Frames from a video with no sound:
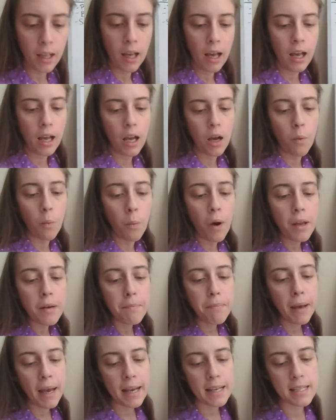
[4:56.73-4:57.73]

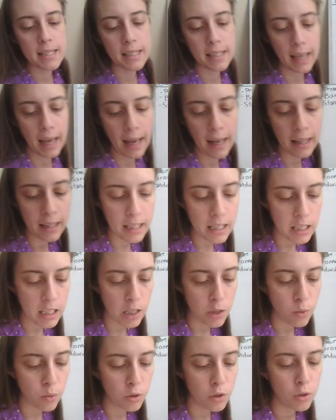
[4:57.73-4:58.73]
1 Pascal is
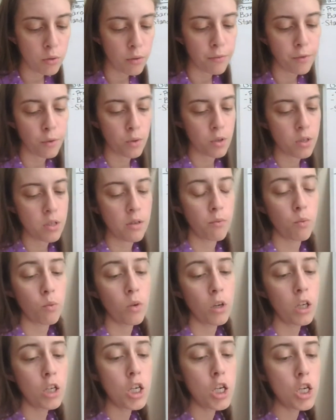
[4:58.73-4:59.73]
equal to a force of
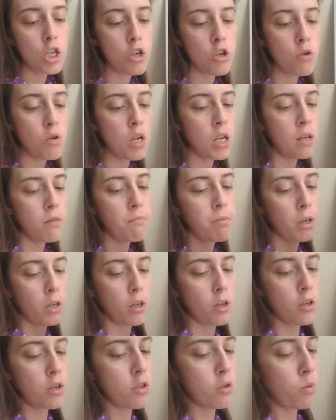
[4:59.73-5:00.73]
1 Newton
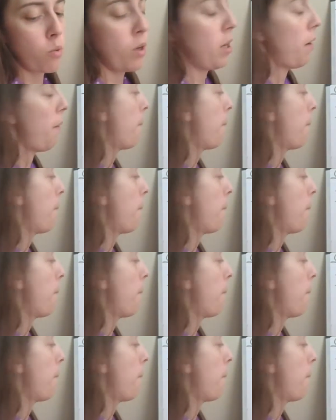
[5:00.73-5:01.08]
per square